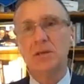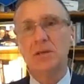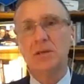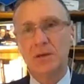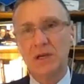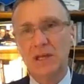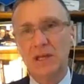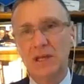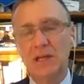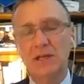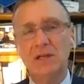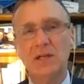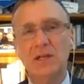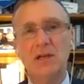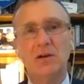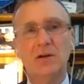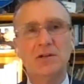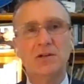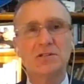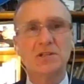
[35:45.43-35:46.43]
but again
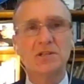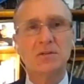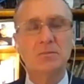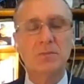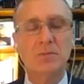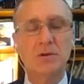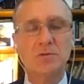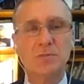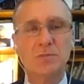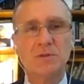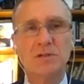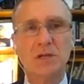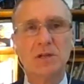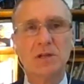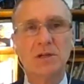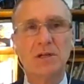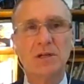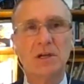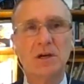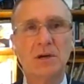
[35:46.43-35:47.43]
most
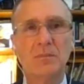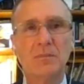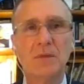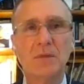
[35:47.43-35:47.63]
particularly here,